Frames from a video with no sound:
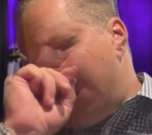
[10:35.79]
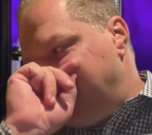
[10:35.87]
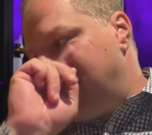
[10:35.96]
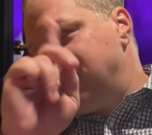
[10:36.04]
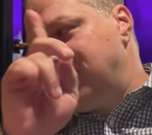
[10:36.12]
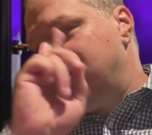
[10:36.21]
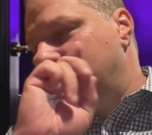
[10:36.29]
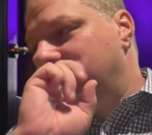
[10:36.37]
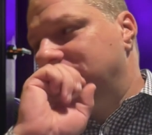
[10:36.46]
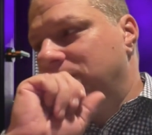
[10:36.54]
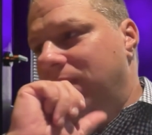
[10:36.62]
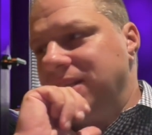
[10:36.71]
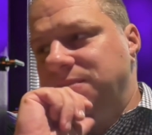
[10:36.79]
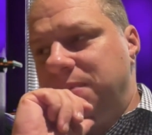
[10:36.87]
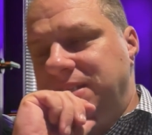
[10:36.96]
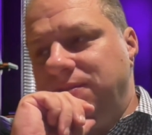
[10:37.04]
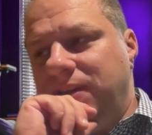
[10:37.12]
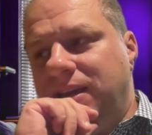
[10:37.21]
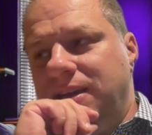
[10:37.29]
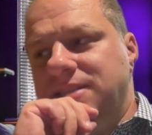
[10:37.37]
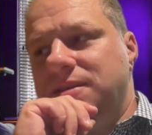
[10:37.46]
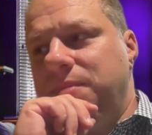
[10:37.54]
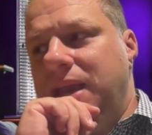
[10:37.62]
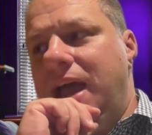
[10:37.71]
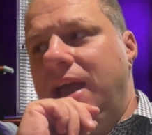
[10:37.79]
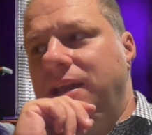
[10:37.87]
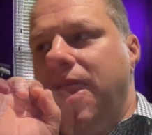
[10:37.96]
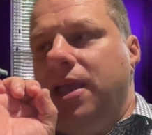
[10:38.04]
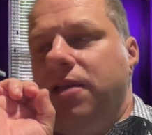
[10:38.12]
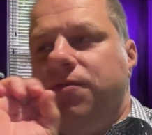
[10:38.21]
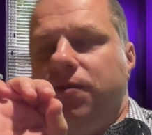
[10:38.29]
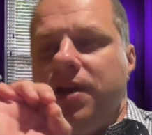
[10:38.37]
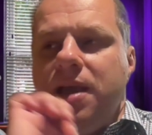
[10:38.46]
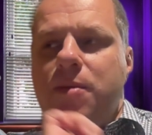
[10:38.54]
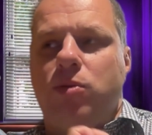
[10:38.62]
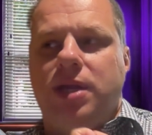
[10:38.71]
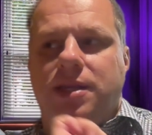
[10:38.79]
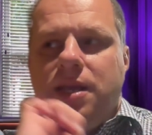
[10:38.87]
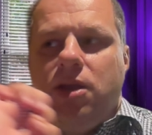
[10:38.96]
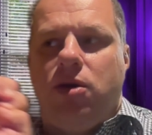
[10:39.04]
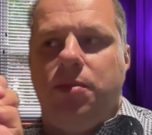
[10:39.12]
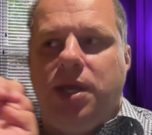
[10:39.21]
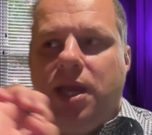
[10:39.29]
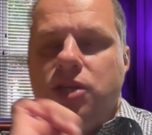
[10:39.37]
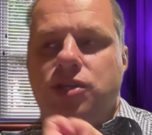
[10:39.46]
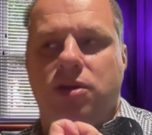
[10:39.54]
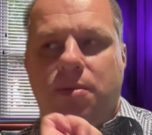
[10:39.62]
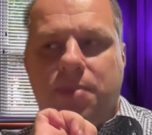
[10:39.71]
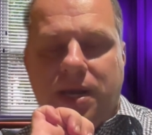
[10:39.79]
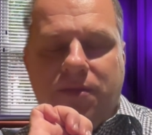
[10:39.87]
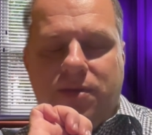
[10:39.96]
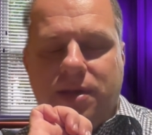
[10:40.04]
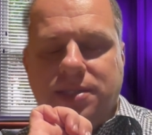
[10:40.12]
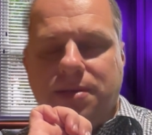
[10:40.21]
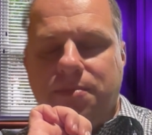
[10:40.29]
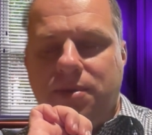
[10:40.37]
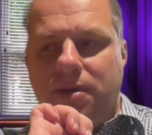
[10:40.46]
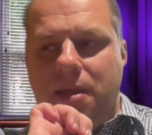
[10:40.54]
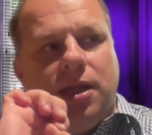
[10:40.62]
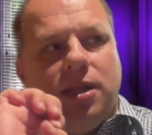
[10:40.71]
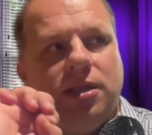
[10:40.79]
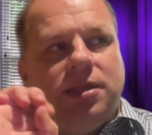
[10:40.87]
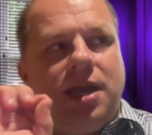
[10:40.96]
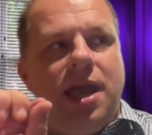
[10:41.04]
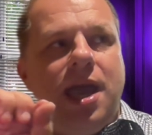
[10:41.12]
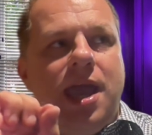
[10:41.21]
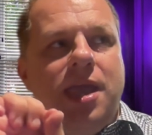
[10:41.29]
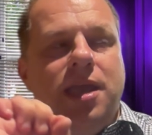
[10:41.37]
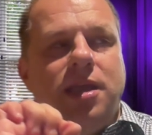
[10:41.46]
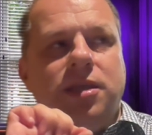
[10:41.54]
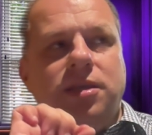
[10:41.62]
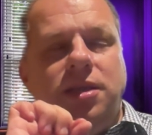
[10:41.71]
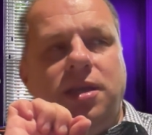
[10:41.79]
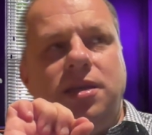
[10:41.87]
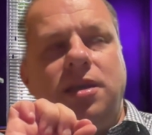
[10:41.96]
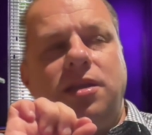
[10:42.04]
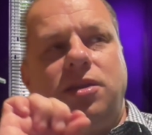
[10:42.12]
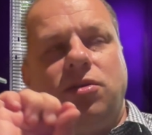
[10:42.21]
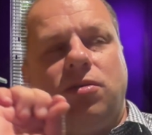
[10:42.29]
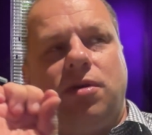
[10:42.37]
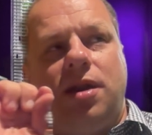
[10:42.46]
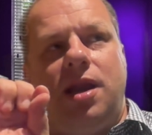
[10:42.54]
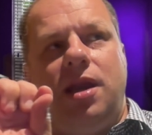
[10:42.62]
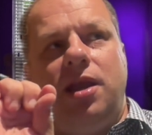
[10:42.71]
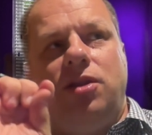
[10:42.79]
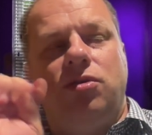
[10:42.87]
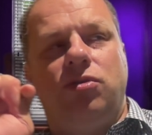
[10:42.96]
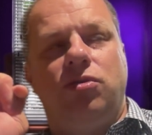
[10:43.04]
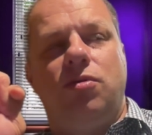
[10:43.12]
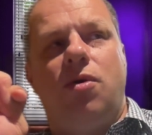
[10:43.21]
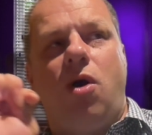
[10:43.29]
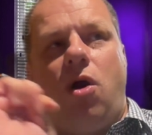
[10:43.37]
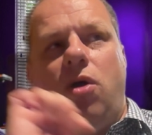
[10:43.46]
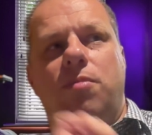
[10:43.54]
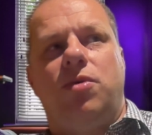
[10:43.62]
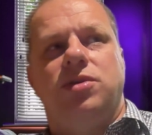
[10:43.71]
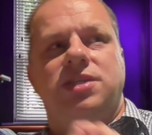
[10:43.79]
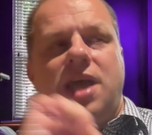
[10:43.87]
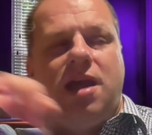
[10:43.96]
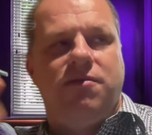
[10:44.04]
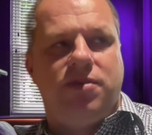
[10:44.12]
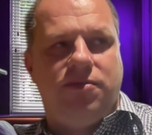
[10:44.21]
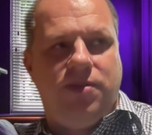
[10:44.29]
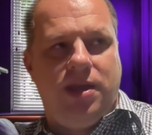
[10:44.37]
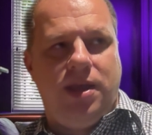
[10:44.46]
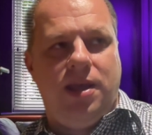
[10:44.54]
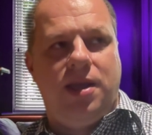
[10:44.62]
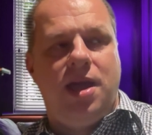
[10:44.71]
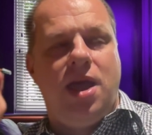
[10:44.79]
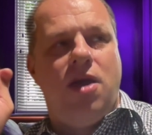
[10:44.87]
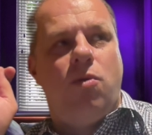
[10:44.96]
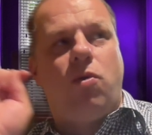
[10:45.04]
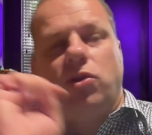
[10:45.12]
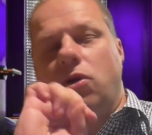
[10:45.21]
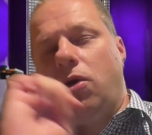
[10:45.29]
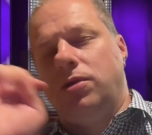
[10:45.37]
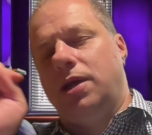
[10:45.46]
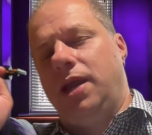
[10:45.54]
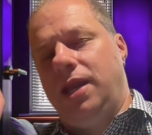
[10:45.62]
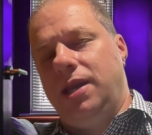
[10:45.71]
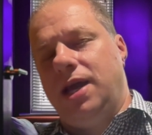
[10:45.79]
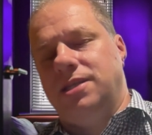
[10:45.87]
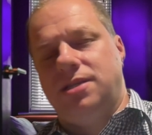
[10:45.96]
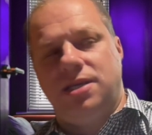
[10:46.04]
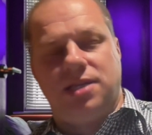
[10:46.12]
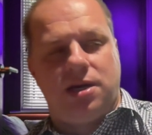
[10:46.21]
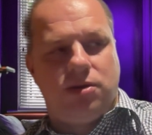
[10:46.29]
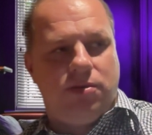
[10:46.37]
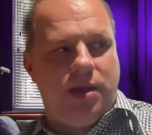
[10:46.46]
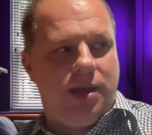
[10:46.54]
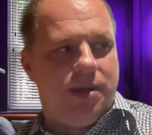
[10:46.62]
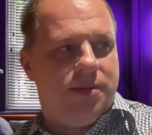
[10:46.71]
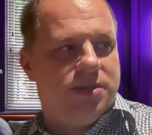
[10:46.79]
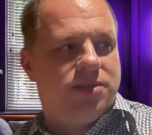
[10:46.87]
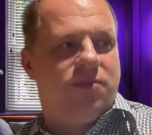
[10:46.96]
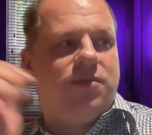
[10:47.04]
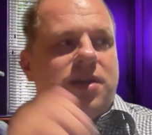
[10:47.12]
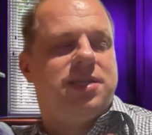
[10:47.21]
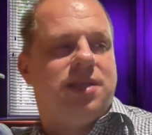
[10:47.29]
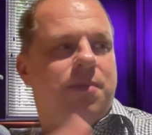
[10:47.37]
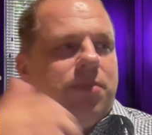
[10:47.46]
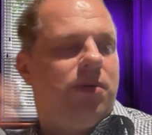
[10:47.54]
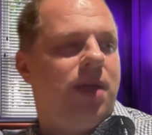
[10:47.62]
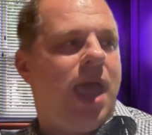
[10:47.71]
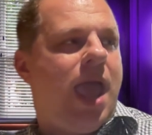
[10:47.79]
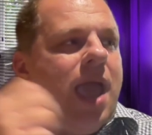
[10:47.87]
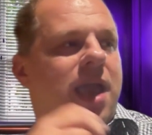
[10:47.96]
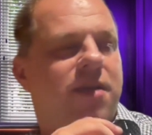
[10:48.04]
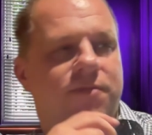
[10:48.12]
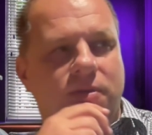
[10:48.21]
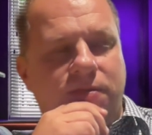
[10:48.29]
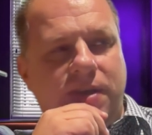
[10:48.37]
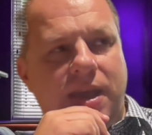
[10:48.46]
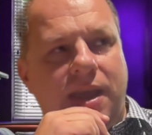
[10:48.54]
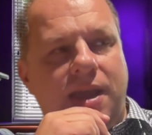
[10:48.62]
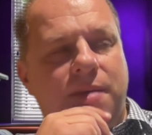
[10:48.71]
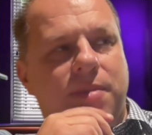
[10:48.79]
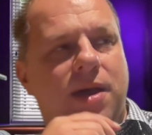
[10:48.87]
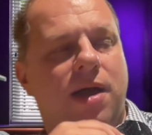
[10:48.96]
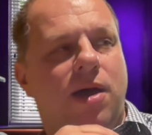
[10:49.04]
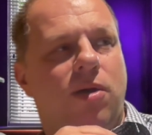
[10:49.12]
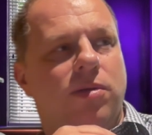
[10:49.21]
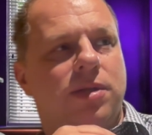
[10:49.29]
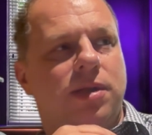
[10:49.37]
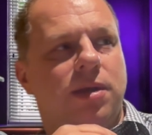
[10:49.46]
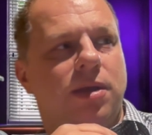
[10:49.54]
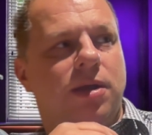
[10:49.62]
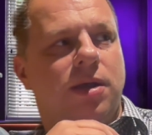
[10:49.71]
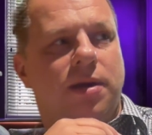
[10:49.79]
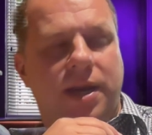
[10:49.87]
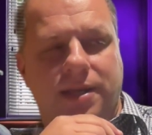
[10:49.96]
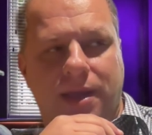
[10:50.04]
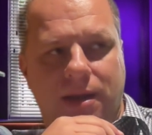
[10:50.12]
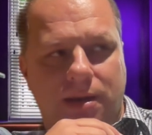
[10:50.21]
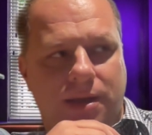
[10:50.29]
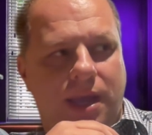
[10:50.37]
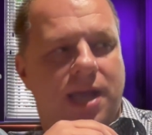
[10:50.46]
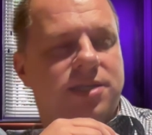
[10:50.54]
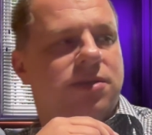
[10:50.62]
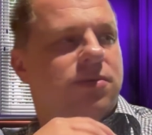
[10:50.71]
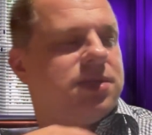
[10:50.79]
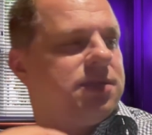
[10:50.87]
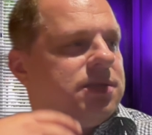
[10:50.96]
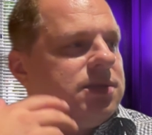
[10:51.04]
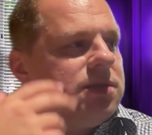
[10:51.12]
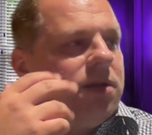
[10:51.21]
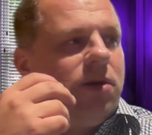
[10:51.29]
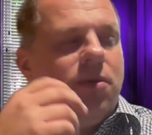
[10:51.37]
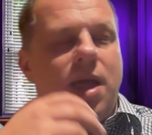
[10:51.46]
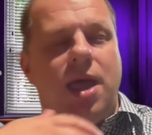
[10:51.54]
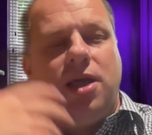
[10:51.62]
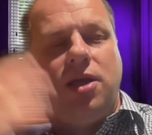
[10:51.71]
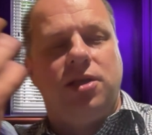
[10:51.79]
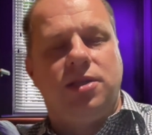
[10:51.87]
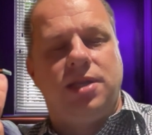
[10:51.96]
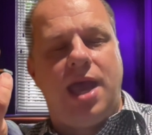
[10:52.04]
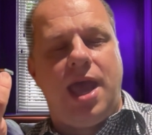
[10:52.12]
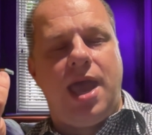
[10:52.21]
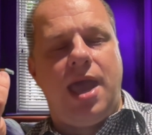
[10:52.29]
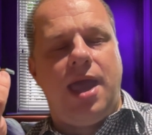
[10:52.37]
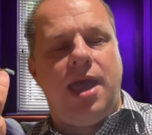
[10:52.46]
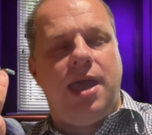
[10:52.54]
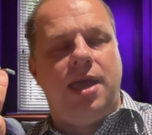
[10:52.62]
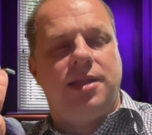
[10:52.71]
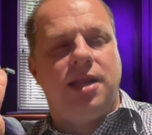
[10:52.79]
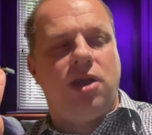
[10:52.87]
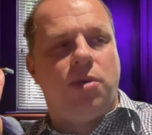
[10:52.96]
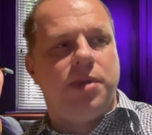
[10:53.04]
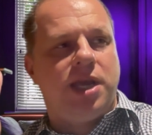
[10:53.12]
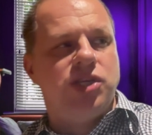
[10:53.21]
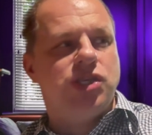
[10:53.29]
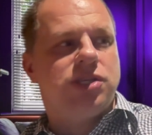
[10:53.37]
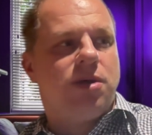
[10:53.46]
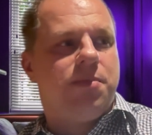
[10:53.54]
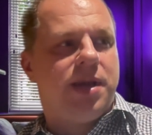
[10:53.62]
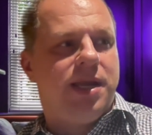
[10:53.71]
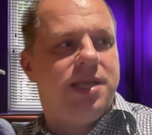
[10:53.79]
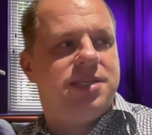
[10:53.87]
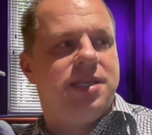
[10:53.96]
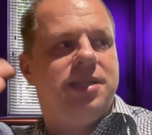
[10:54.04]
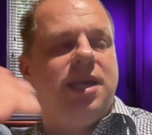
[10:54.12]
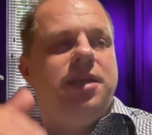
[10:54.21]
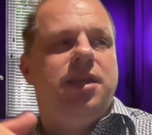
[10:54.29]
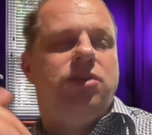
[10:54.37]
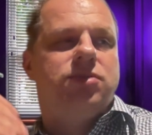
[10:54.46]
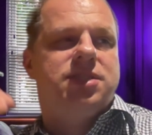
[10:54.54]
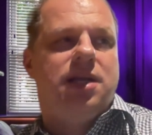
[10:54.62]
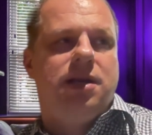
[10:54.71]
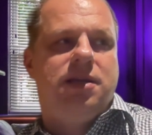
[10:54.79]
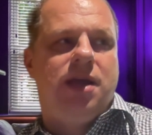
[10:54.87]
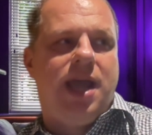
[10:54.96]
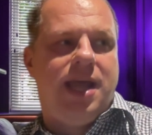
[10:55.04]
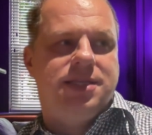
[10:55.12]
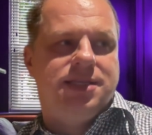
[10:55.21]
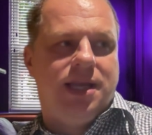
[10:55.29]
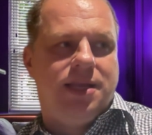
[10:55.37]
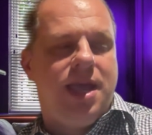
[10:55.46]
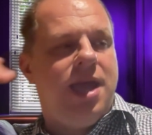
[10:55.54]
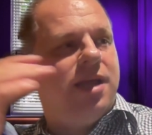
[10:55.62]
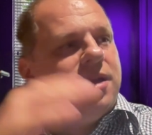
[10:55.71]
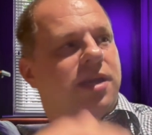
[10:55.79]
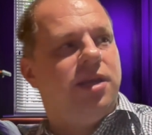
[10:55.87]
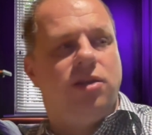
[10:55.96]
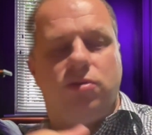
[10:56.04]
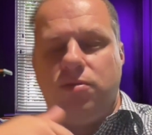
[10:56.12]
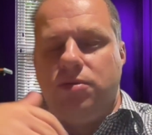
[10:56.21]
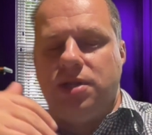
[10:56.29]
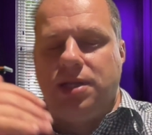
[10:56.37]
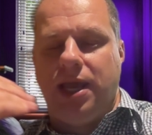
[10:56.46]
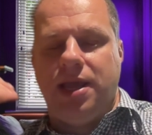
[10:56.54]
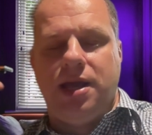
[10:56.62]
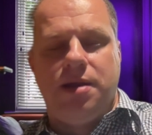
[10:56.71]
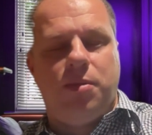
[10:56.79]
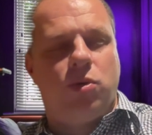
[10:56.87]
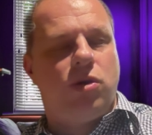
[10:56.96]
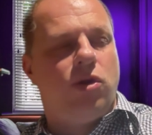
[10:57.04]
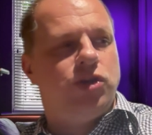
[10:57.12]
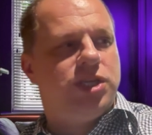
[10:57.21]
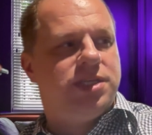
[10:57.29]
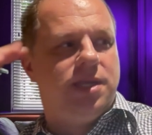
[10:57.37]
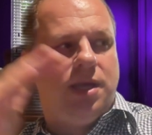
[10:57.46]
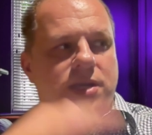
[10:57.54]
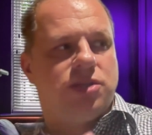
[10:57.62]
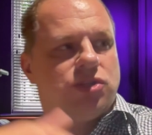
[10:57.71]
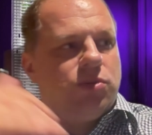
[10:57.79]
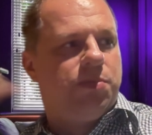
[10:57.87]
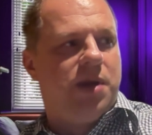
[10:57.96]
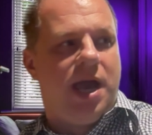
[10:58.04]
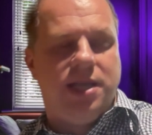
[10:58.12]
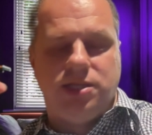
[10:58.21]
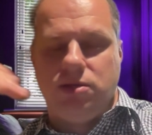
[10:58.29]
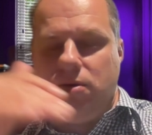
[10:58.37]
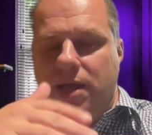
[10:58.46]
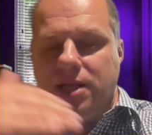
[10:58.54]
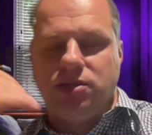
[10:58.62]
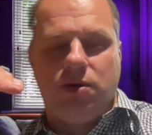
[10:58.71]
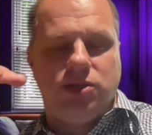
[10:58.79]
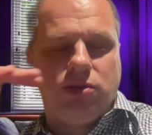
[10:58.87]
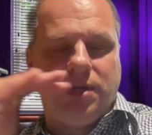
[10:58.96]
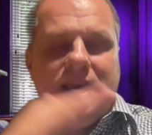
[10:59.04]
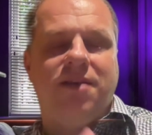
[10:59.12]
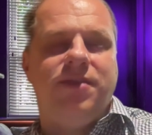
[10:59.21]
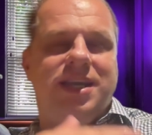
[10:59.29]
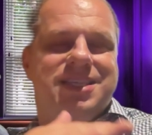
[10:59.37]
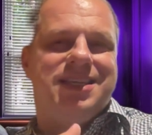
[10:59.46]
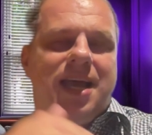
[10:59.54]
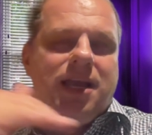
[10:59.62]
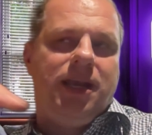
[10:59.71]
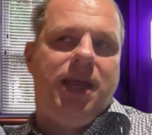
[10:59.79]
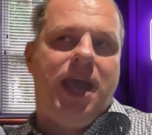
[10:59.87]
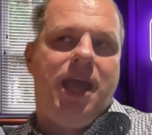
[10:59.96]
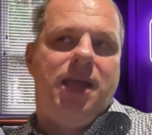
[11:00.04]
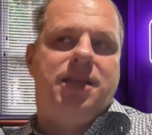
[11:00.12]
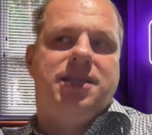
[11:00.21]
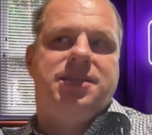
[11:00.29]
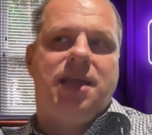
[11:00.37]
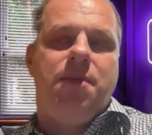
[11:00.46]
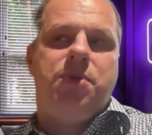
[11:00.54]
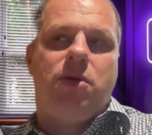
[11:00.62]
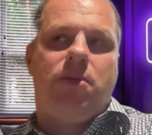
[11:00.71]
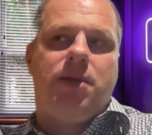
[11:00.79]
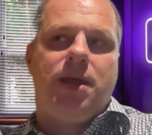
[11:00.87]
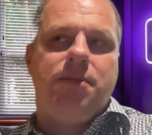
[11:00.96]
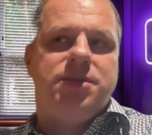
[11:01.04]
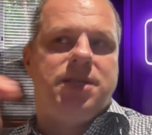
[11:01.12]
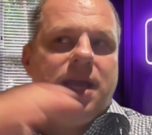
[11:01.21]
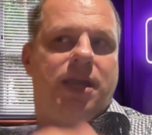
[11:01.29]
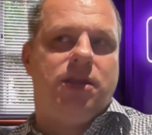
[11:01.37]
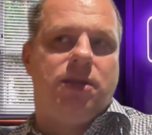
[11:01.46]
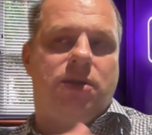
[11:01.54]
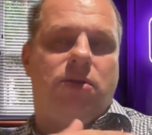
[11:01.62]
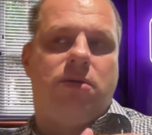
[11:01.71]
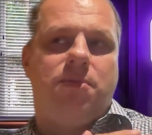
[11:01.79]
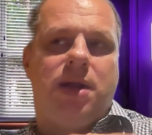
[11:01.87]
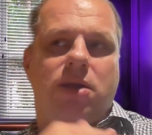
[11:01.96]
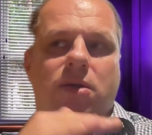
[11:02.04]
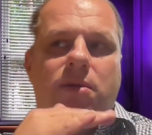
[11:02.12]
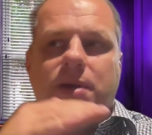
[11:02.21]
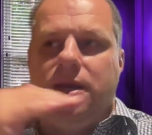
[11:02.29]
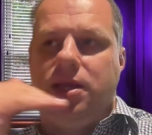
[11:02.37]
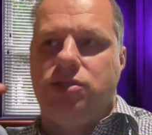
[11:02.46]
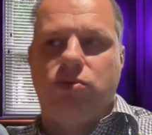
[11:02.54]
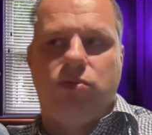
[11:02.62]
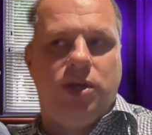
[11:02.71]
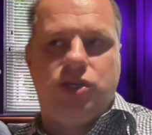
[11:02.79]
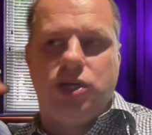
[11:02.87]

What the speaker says: There's one specific reason behind it. If you think about the telecommunication company, for example, they needed to really to do almost everything what other industries are doing. So, for example, if you think about retail, so the telecommunications companies, they need to sell the headset. They need to take care about logistics, supply stock, and so on. So they have exactly the same problems like the normal companies, which